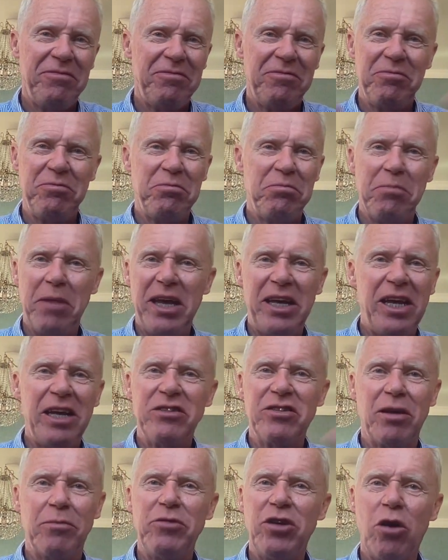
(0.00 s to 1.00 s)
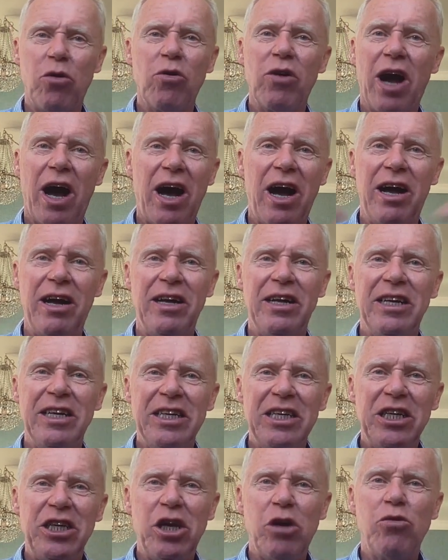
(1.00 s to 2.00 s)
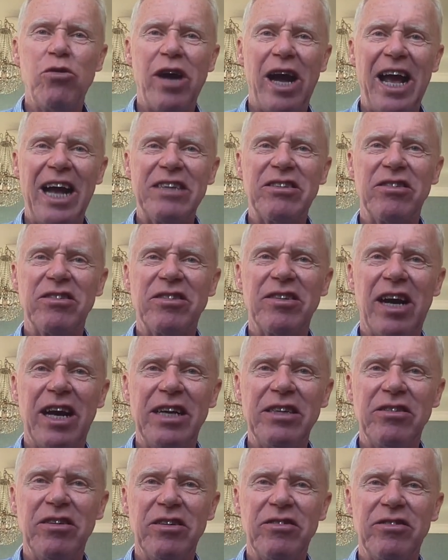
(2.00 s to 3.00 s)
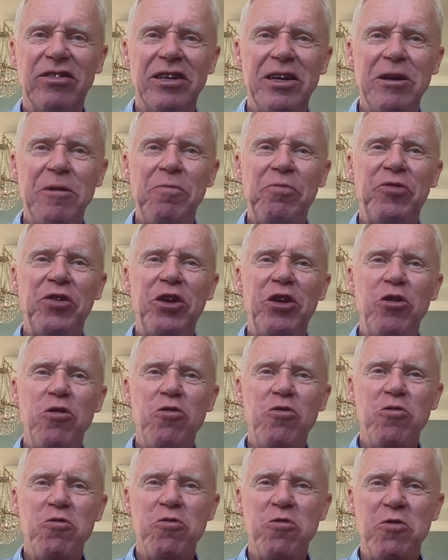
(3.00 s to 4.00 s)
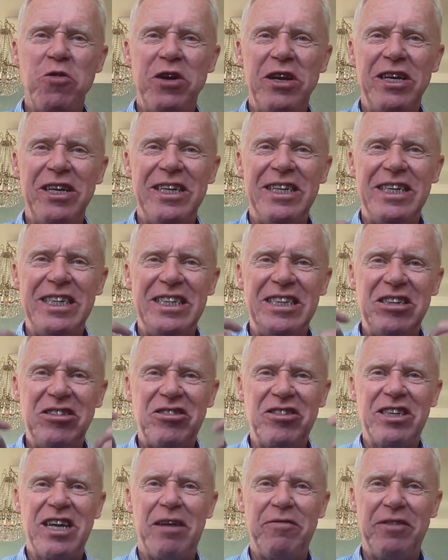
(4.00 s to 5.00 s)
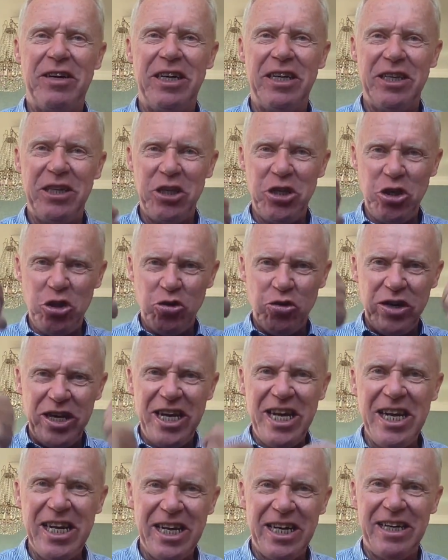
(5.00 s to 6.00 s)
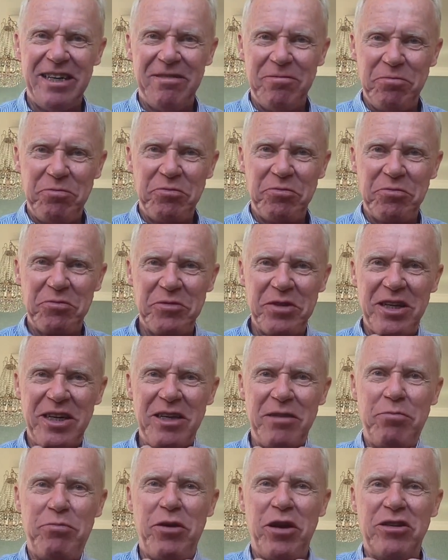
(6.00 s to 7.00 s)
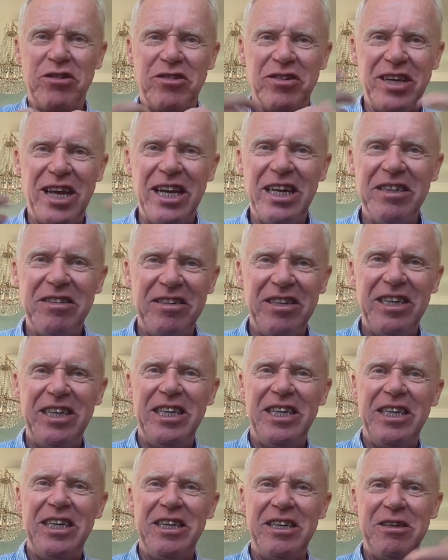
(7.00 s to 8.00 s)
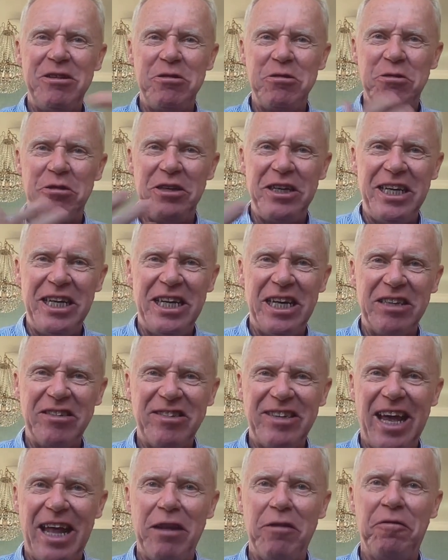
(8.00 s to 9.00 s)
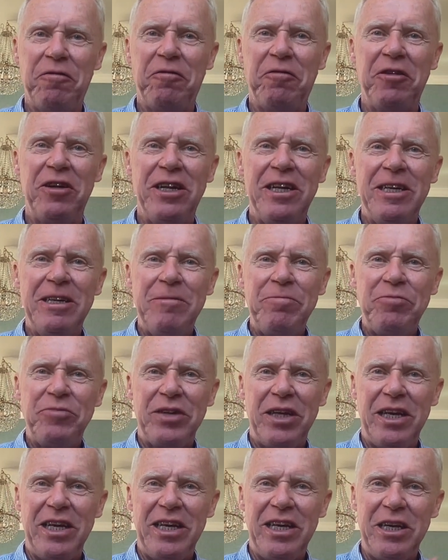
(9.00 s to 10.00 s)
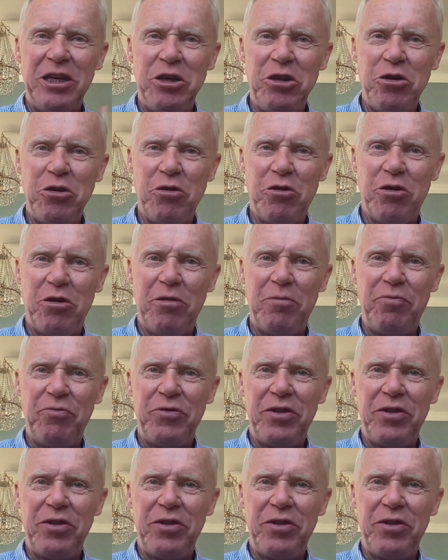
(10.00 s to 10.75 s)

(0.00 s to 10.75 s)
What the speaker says: Making some yoga exercises, you discover your inner personality, your inner self, your